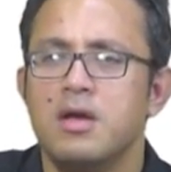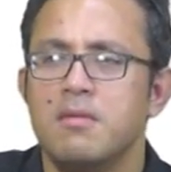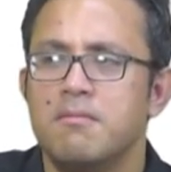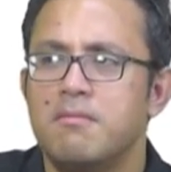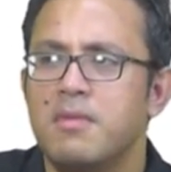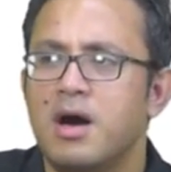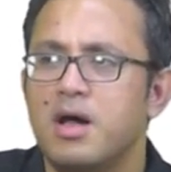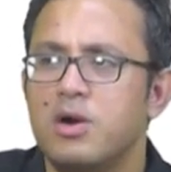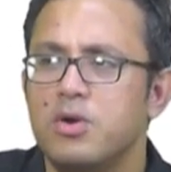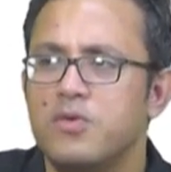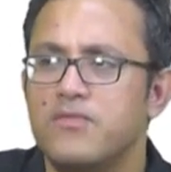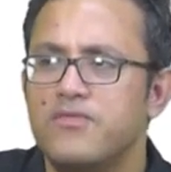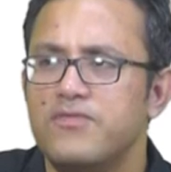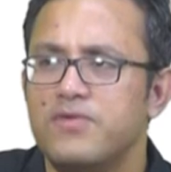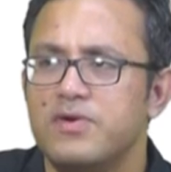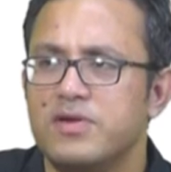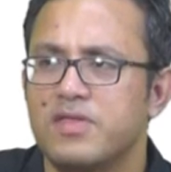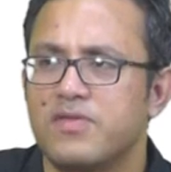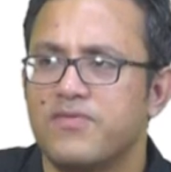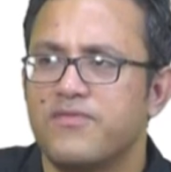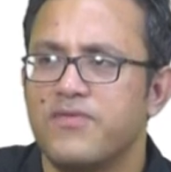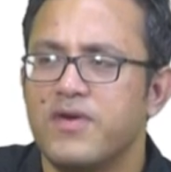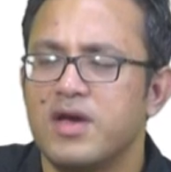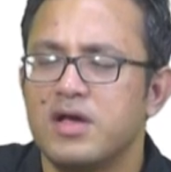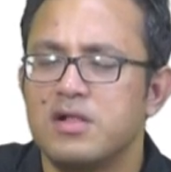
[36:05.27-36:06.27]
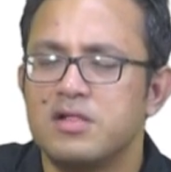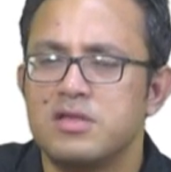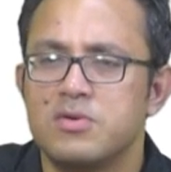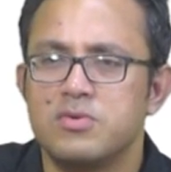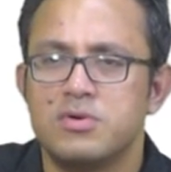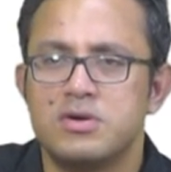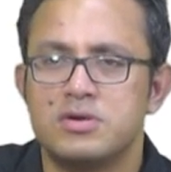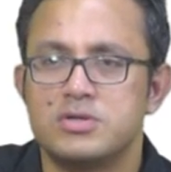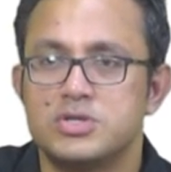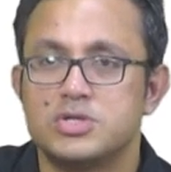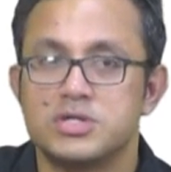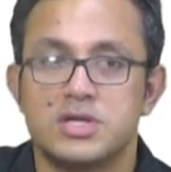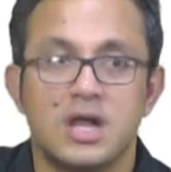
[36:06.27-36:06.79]
Marlowe first fell, there
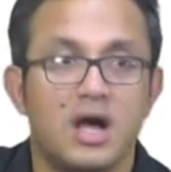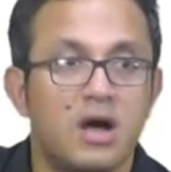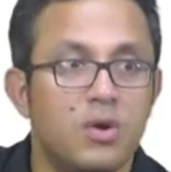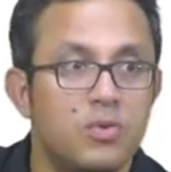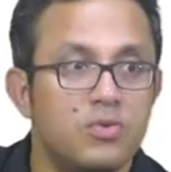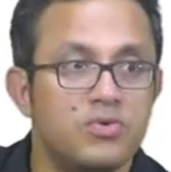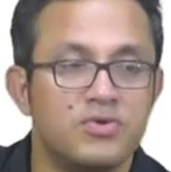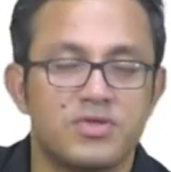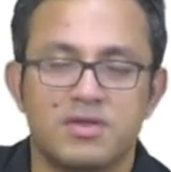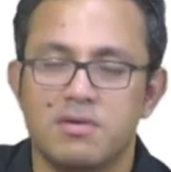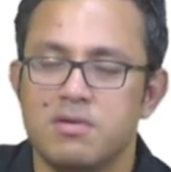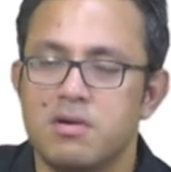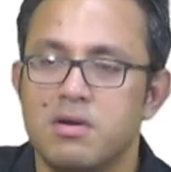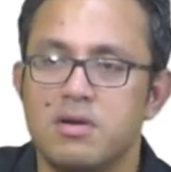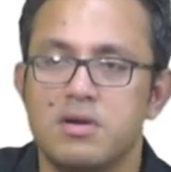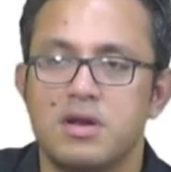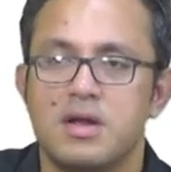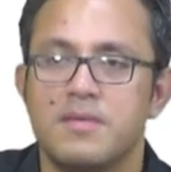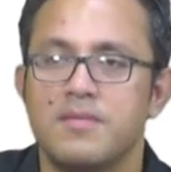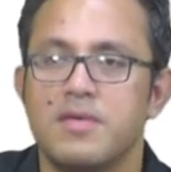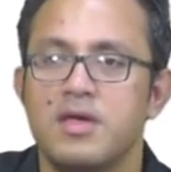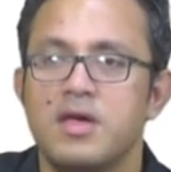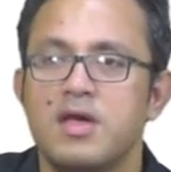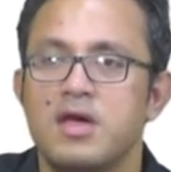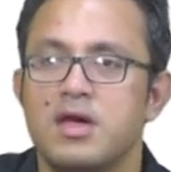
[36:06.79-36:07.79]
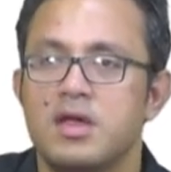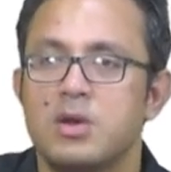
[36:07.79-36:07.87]
were showers around him,